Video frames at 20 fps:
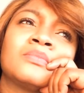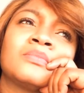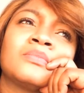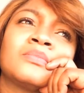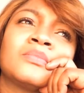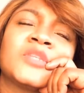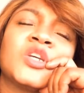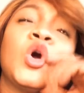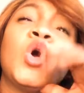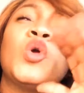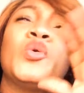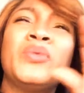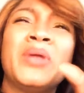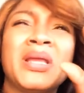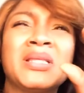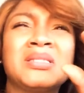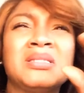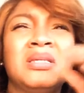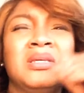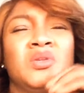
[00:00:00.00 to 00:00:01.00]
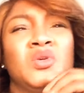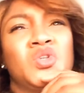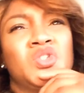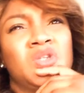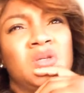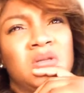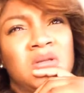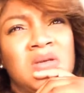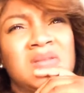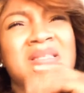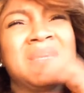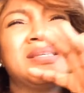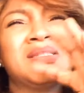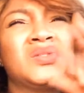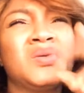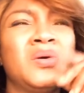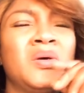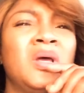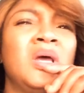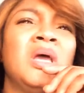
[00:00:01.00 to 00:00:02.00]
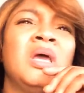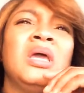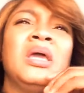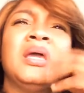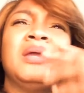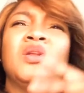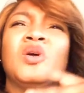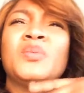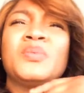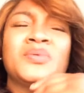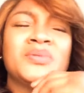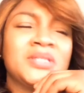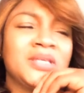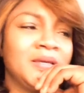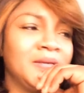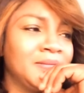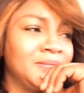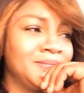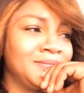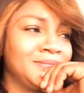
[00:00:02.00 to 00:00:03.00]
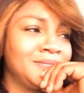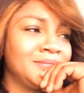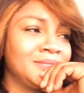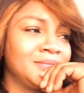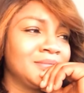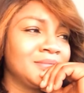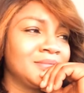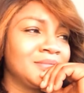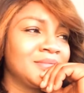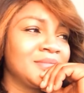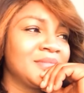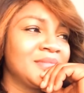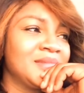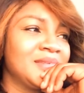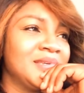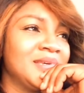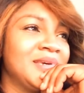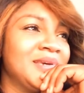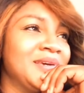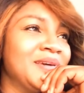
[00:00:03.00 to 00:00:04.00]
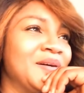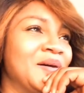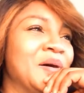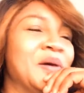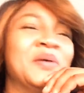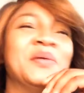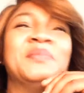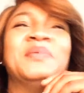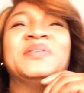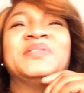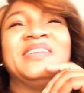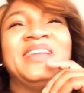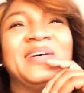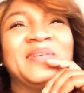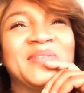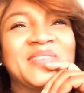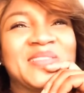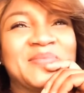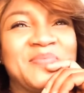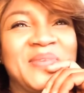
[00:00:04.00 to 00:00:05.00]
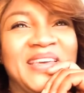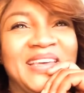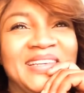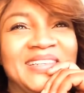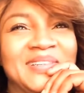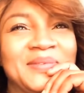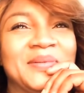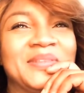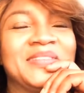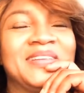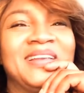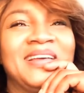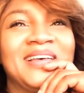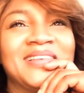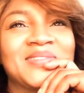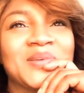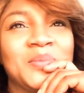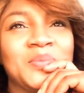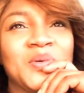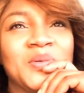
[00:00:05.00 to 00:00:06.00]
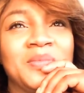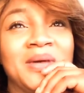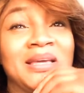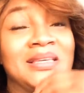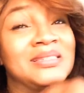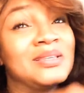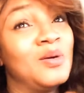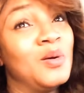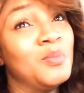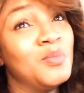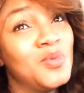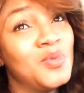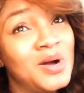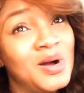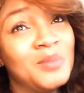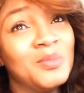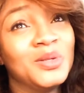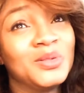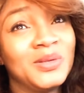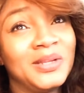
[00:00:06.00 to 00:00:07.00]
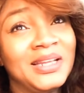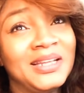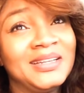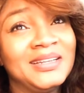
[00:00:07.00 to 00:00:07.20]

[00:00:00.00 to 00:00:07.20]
correct the notion, because I saw a lot of people saying, OMOTOLA was paid, OMOTOLA has compromised, or more OMOTOLA.